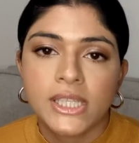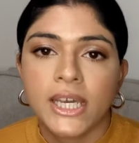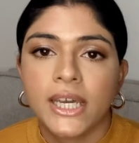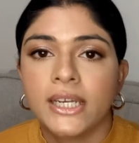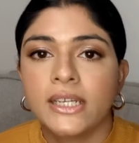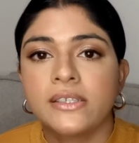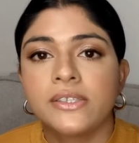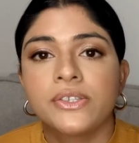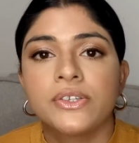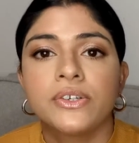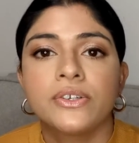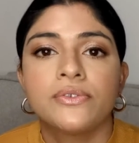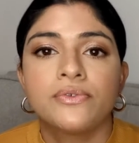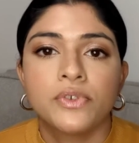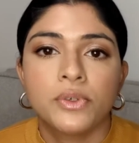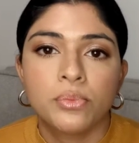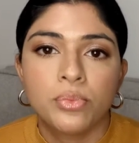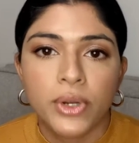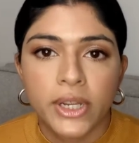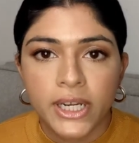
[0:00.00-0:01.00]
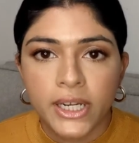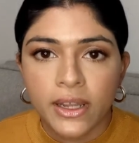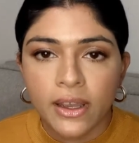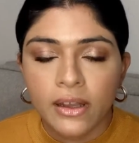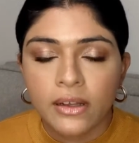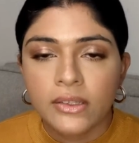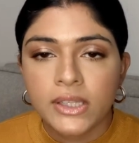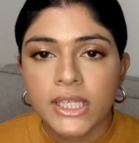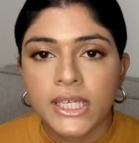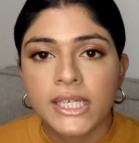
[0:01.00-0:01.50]
that is good for brain
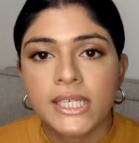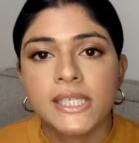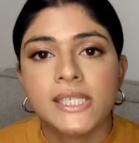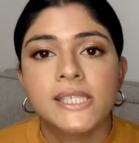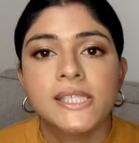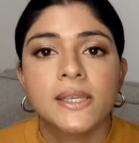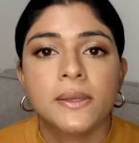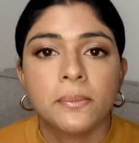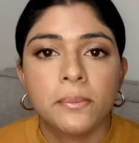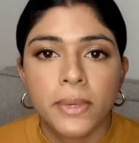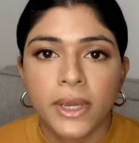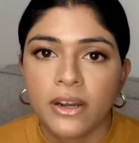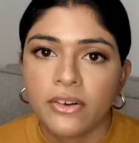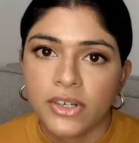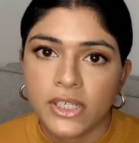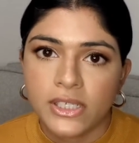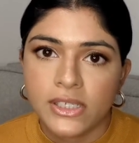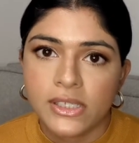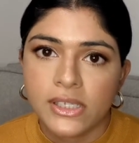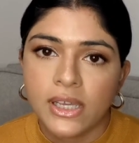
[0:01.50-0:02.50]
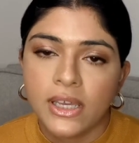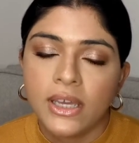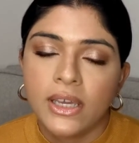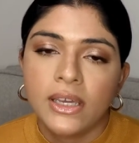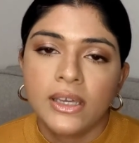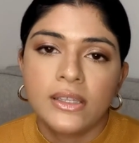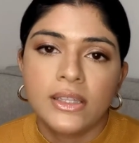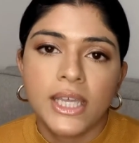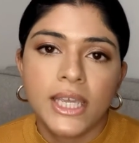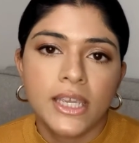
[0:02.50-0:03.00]
health is berries.
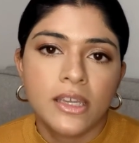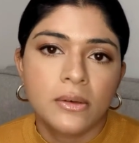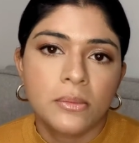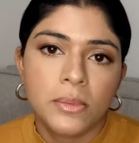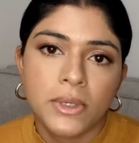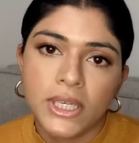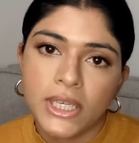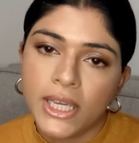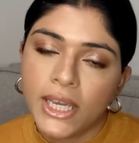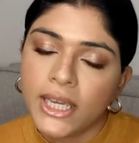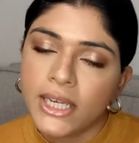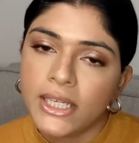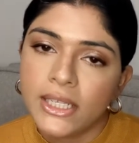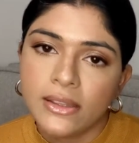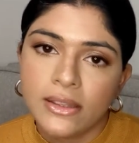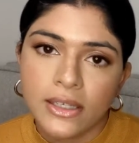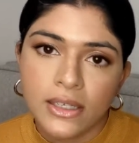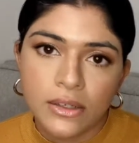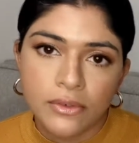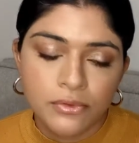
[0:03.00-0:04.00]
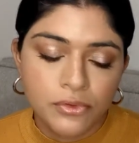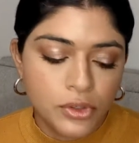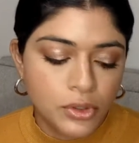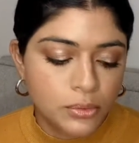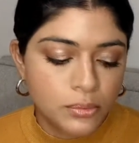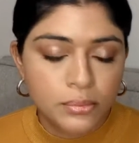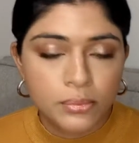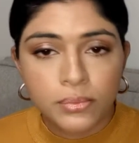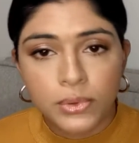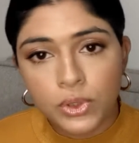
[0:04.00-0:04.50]
They can be anything
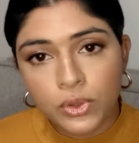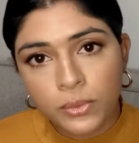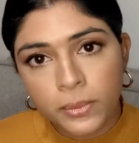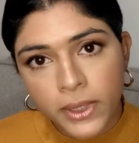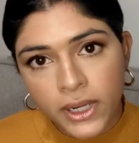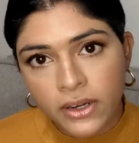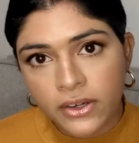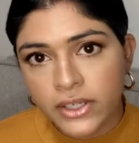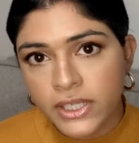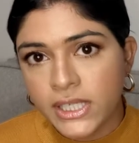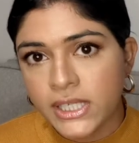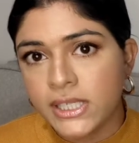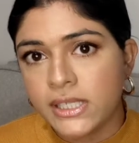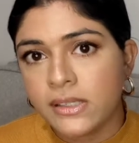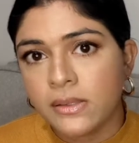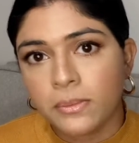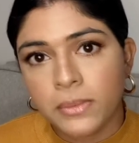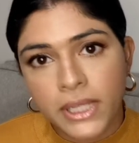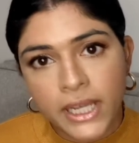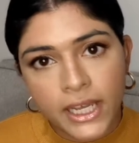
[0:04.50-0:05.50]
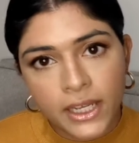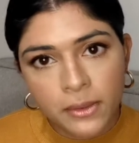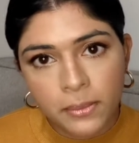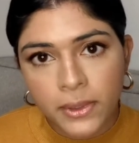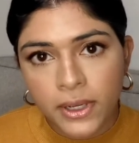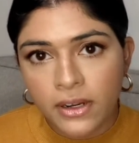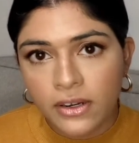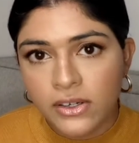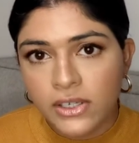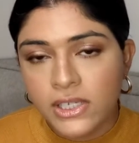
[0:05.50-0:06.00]
from blueberries,
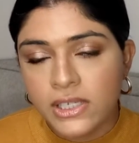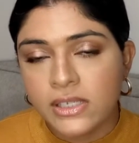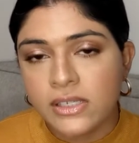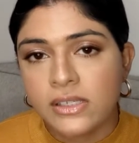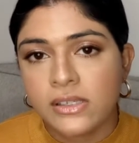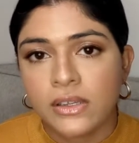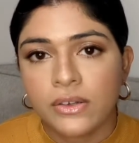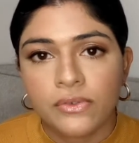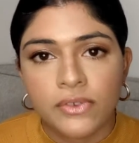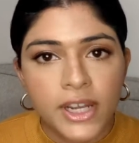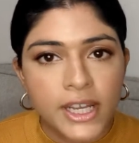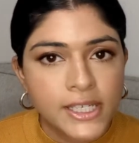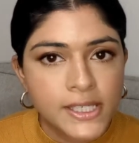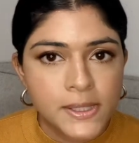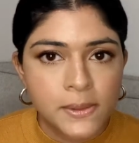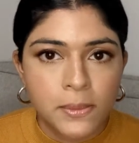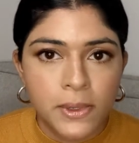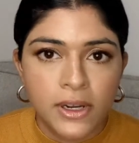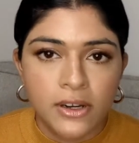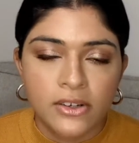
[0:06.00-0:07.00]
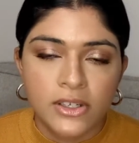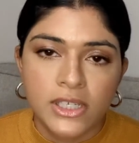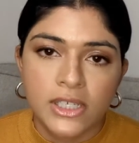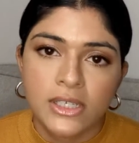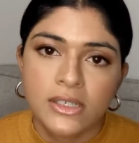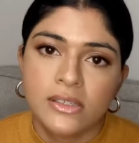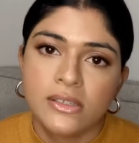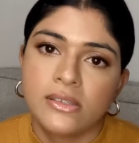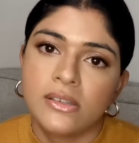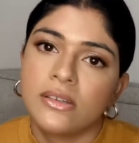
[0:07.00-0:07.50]
blackberries,
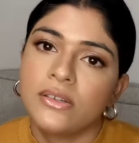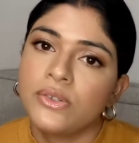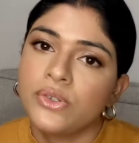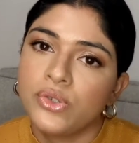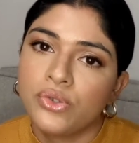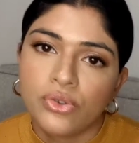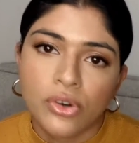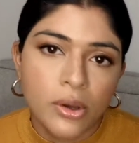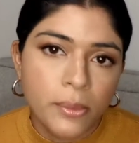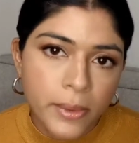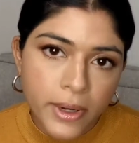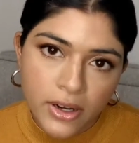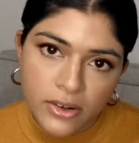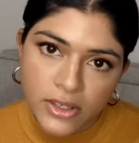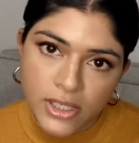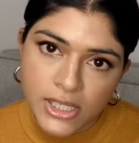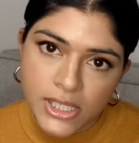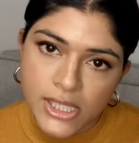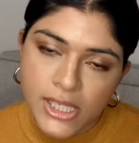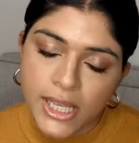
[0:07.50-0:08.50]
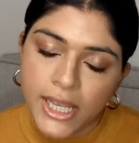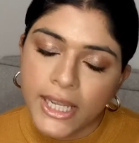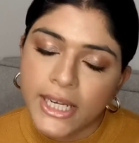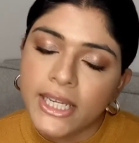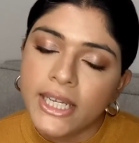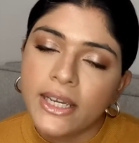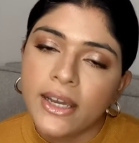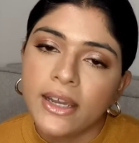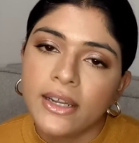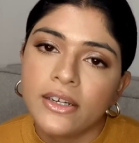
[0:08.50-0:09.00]
raspberries, strawberries,
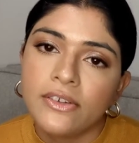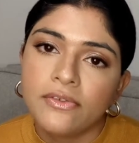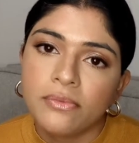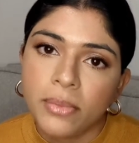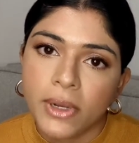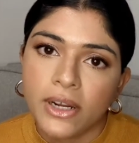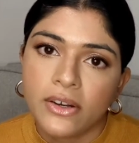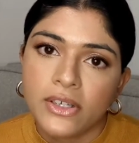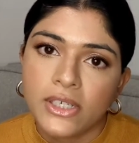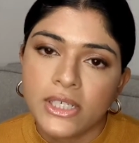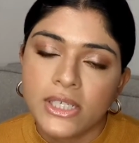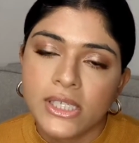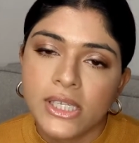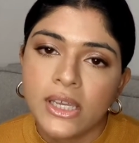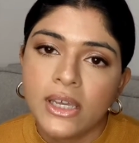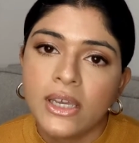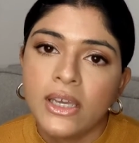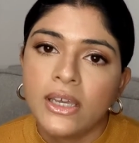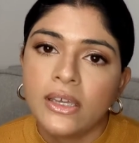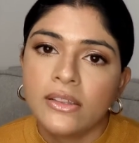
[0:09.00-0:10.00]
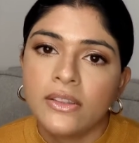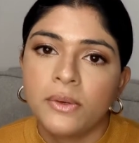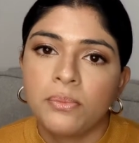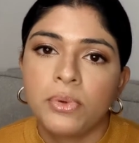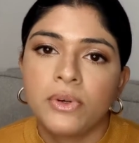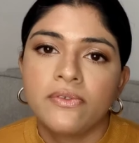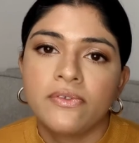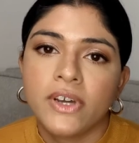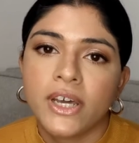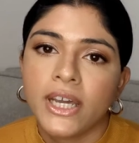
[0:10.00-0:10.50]
any kind of berries. They
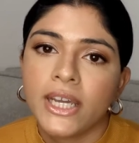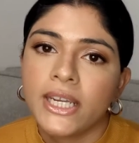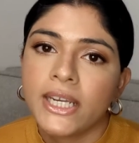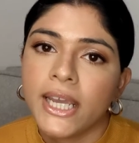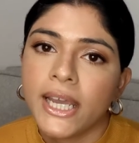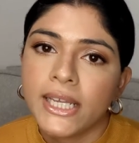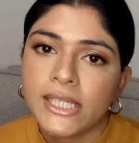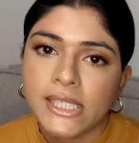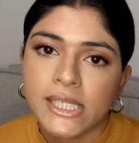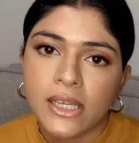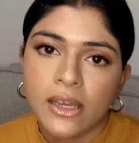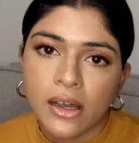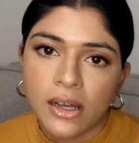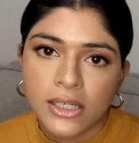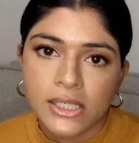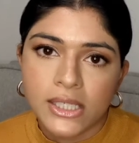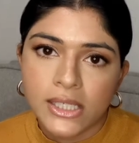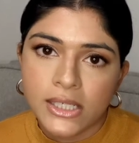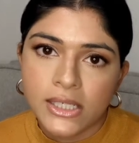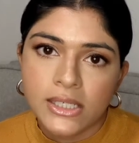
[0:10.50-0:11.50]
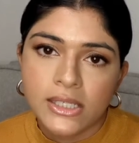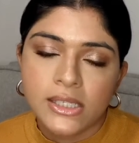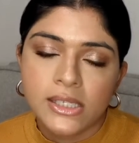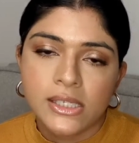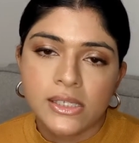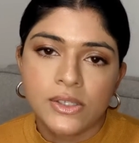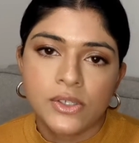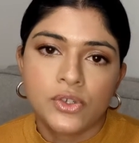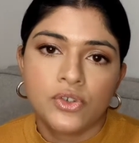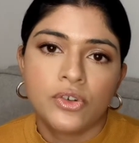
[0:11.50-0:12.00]
provide antioxidants
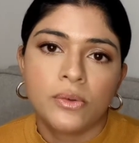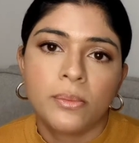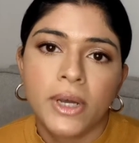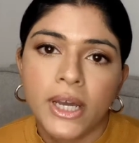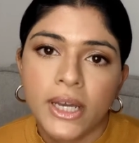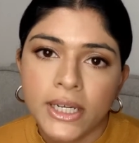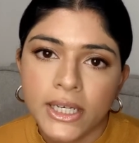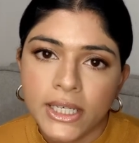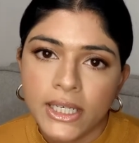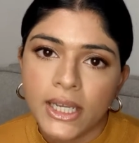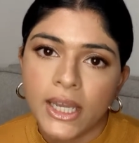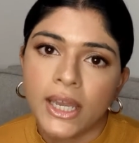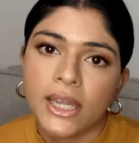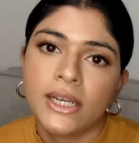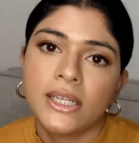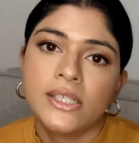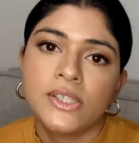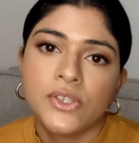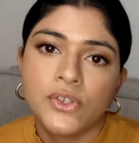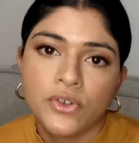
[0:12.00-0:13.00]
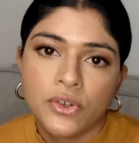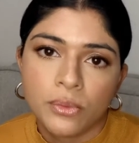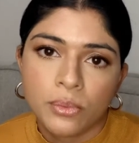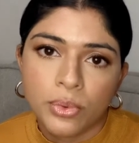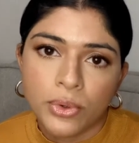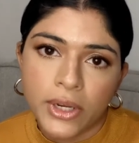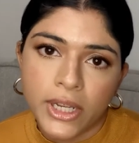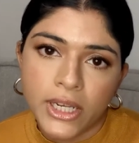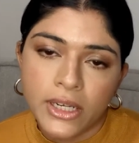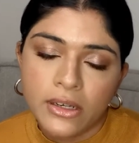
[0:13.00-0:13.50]
into your body and into your
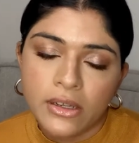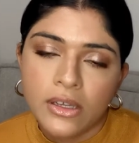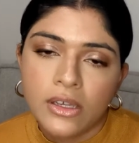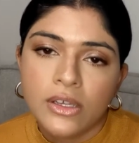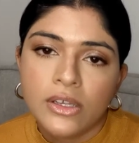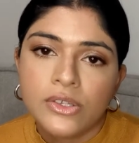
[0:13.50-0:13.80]
brain.